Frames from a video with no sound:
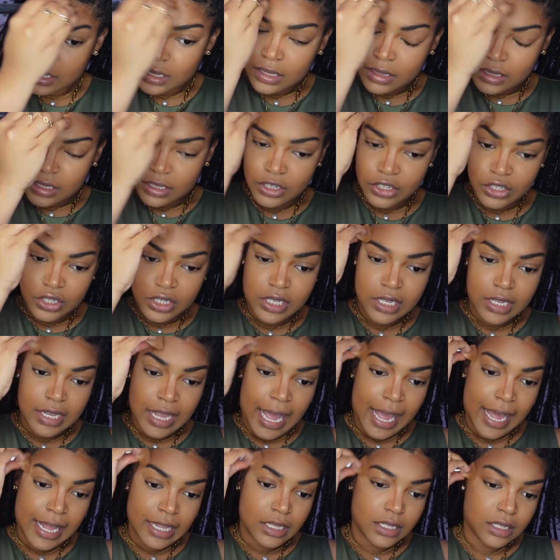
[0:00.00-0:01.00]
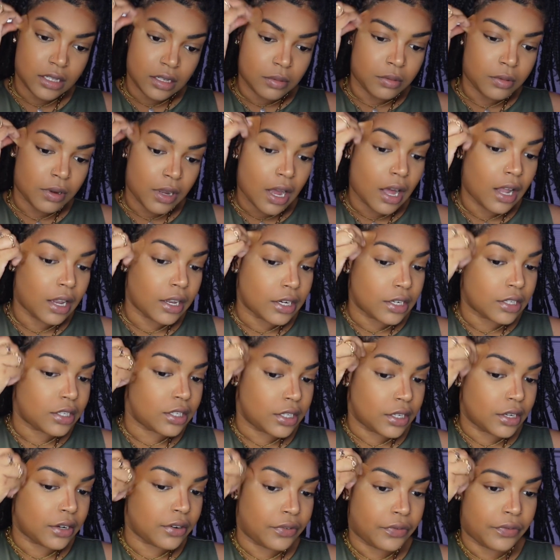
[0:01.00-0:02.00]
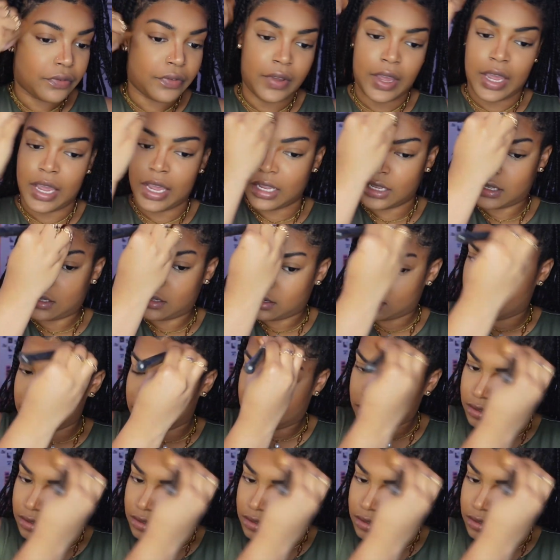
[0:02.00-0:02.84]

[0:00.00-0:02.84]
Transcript: This just adds some color to your face.